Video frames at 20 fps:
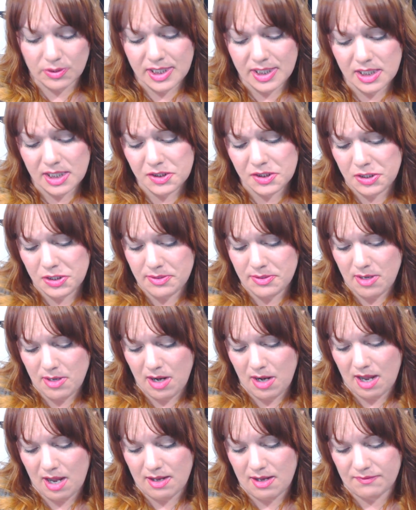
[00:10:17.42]
So I got
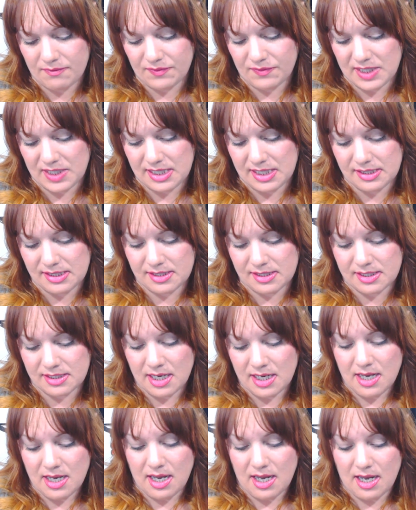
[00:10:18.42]
two of
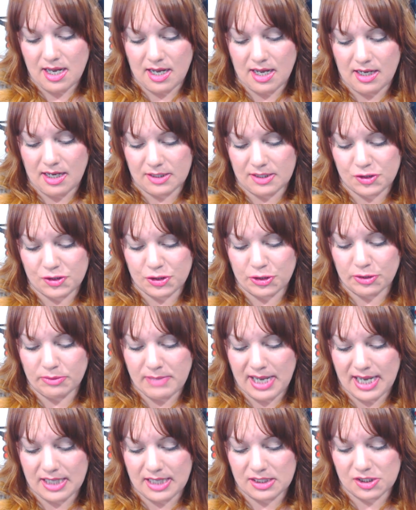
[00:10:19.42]
these
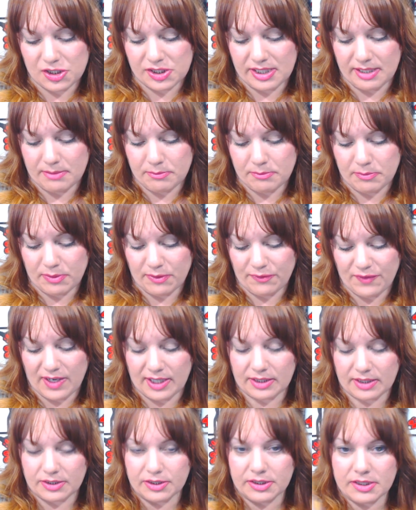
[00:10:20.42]
True Match Skin
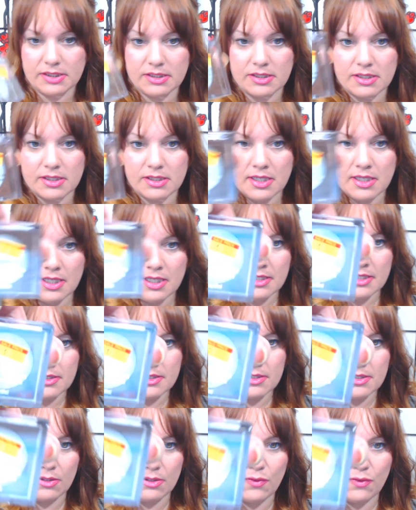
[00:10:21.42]
Perfectors.
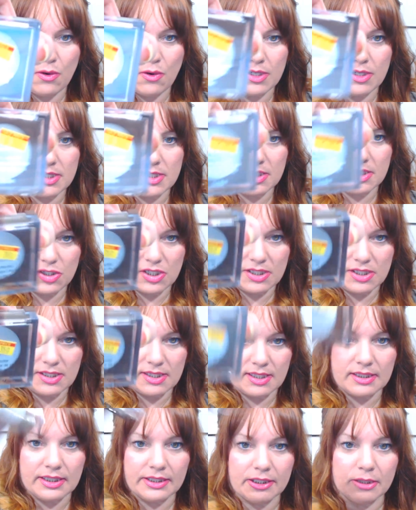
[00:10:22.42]
So of course it's
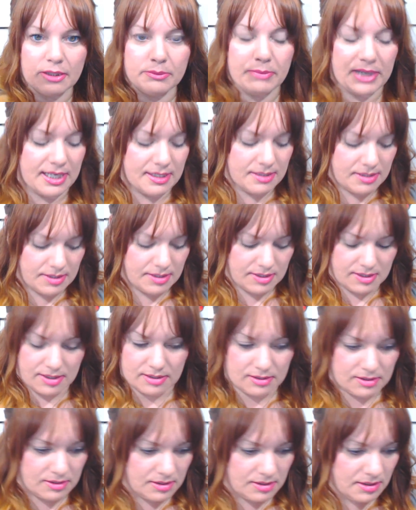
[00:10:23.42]
just the clear
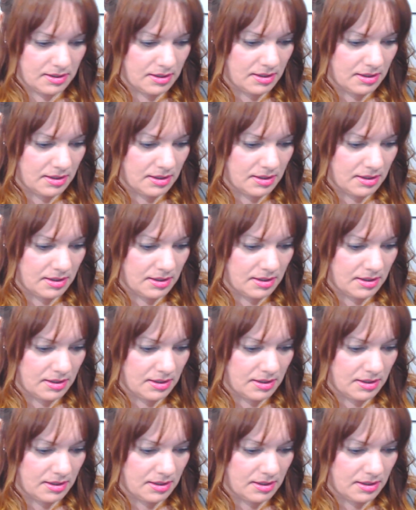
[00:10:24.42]
base.